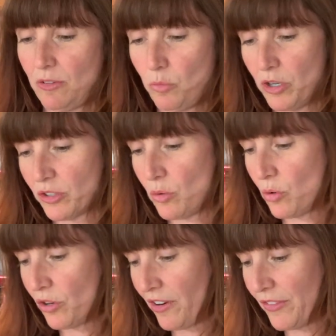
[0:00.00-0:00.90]
one
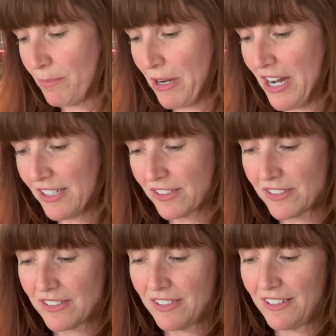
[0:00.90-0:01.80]
corner of the box,
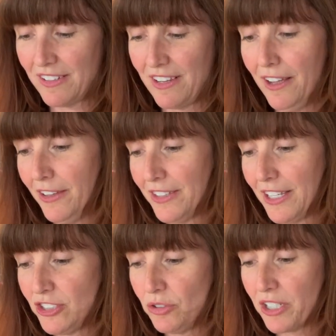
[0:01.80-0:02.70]
and
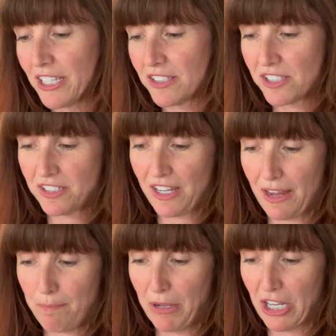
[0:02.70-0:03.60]
then you can
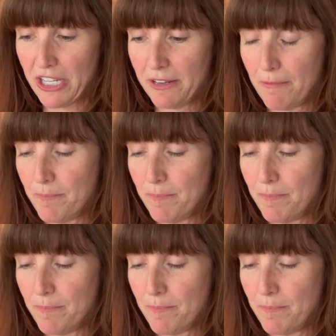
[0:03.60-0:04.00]
staple it.